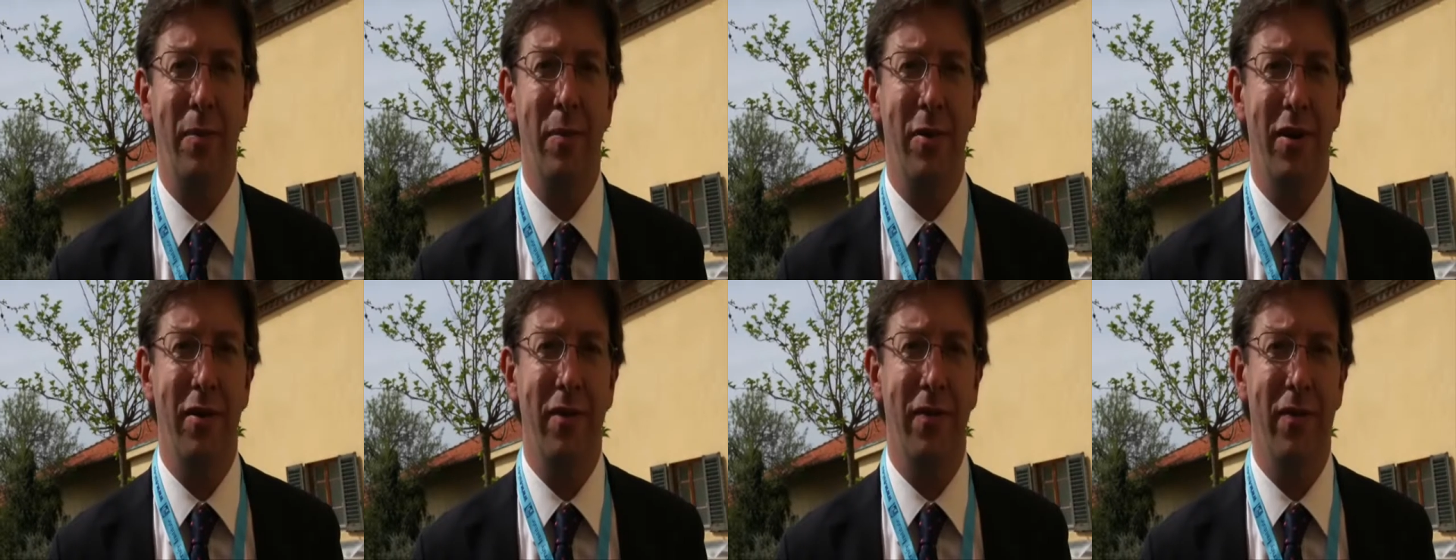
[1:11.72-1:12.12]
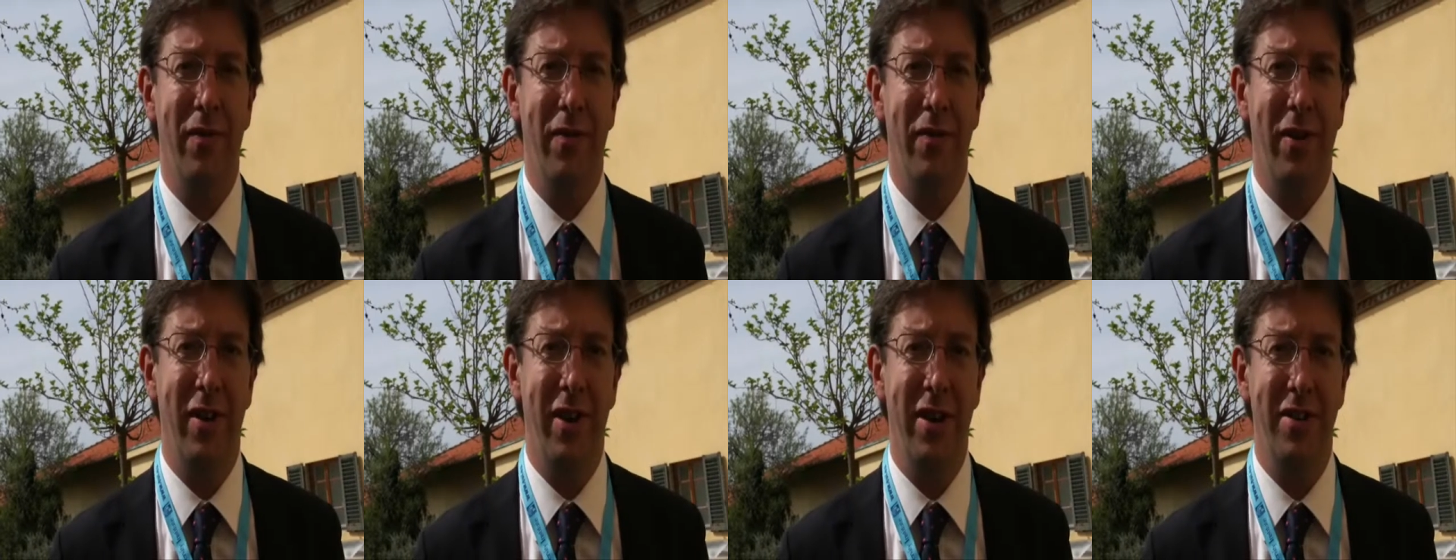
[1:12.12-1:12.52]
number of
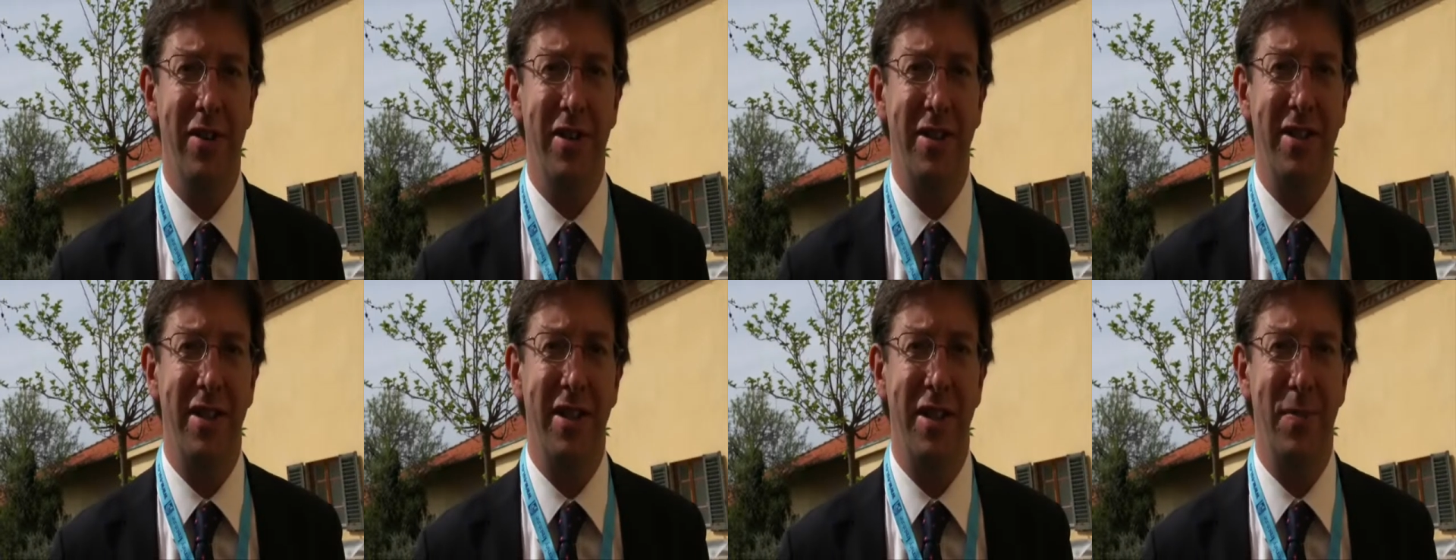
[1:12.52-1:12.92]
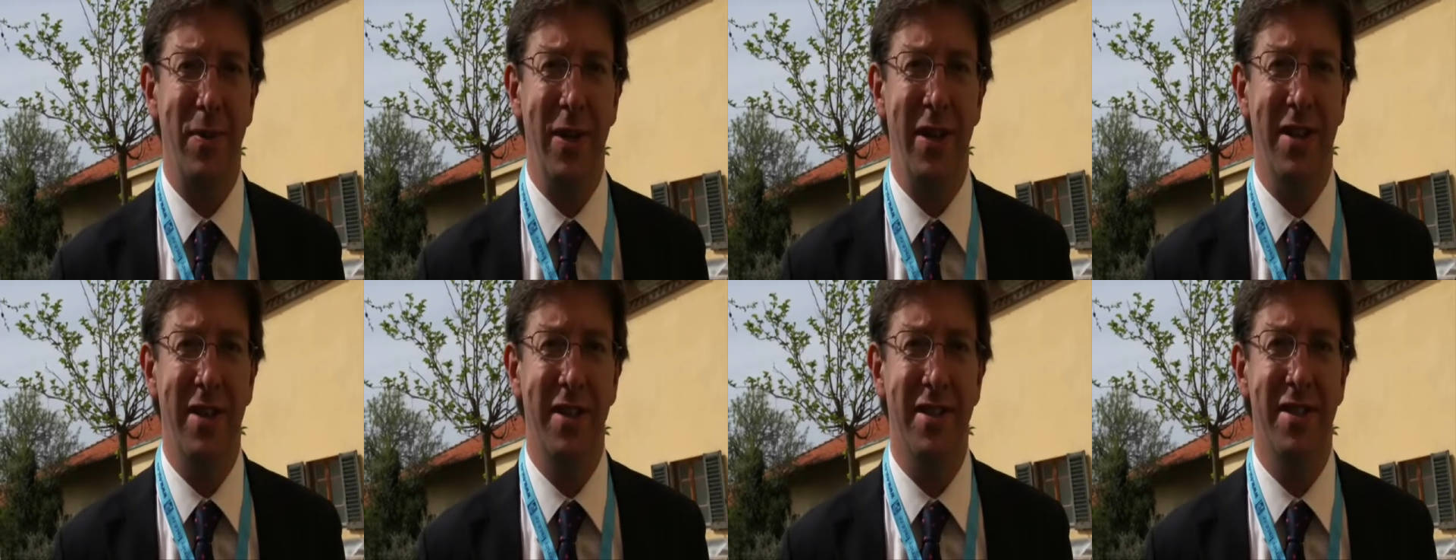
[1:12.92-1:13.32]
very interesting
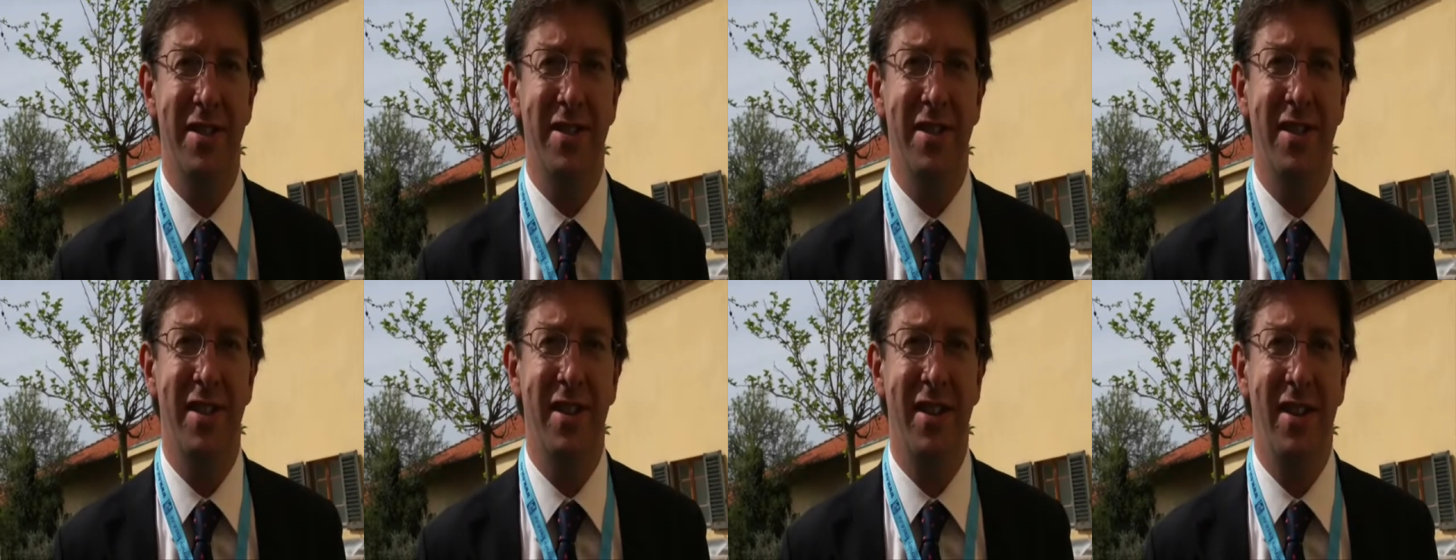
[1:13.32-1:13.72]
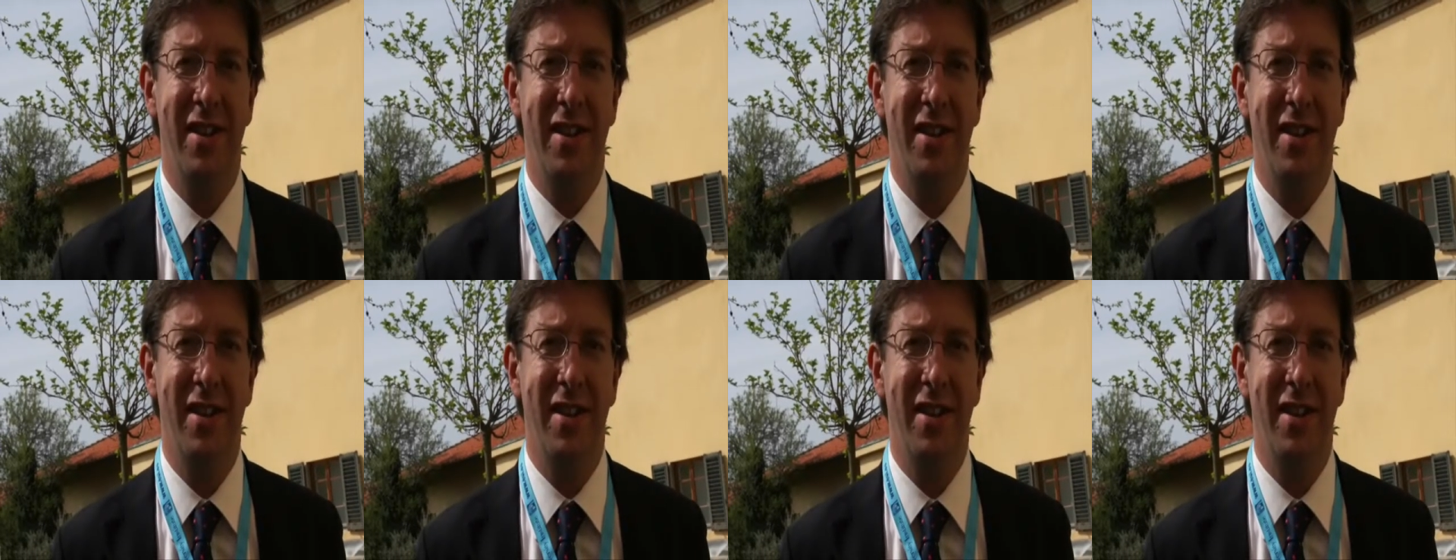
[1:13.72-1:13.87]
speakers